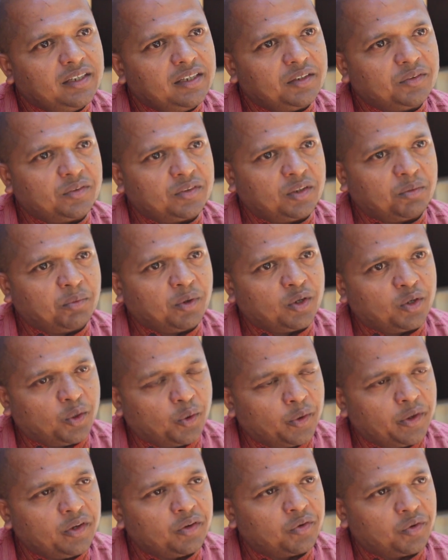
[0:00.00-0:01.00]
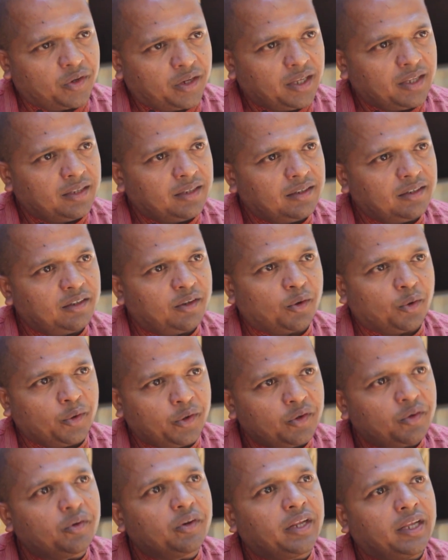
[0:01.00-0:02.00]
it was about going together,
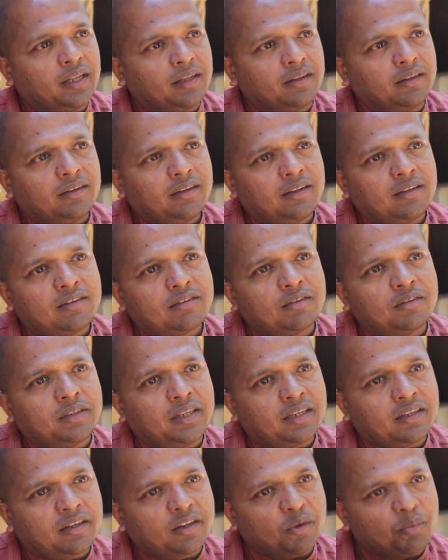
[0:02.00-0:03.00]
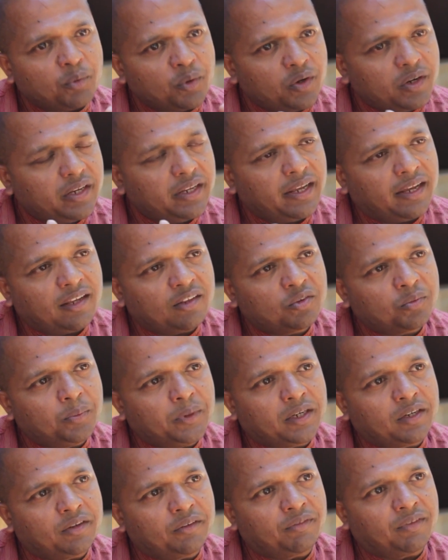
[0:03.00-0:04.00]
growing together, and so that community
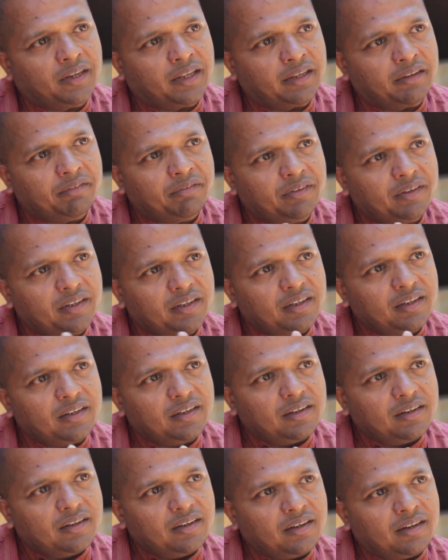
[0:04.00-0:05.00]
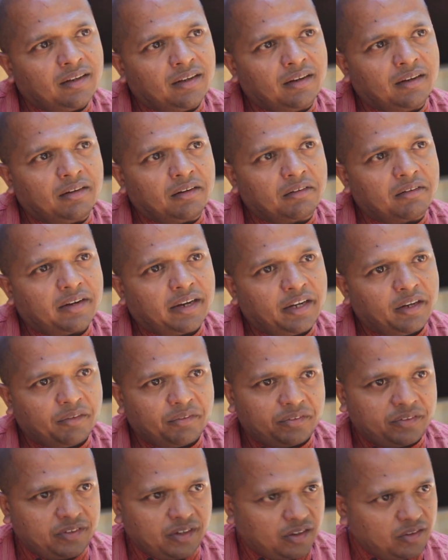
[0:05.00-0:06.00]
aspect of life kind of
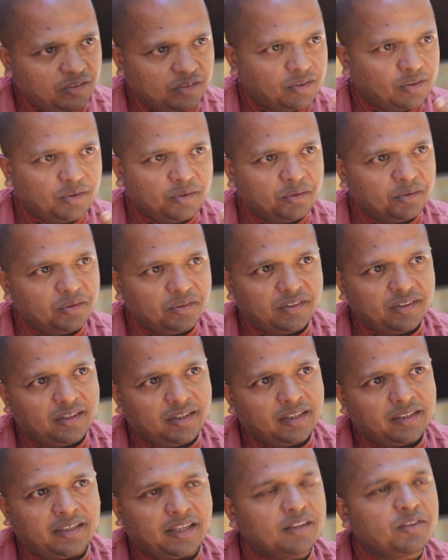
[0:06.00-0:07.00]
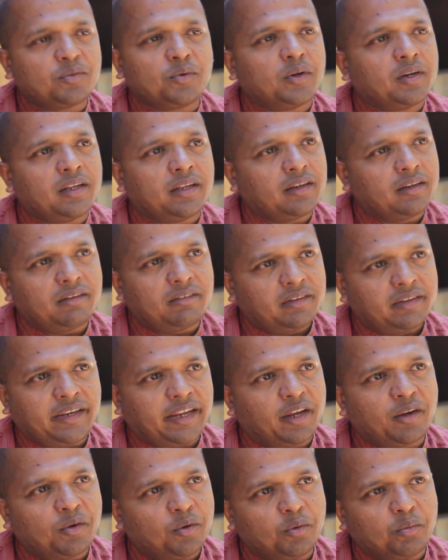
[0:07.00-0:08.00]
shone through, and that's what I
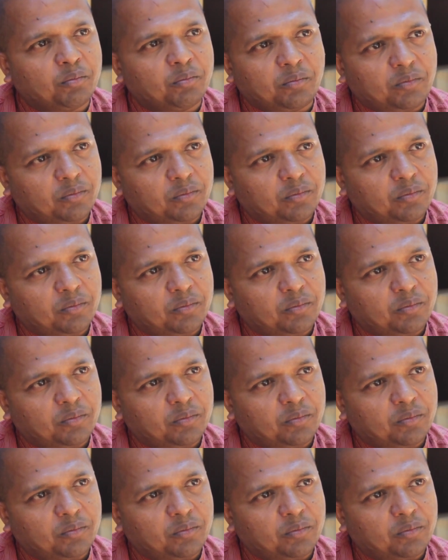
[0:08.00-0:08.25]
take home.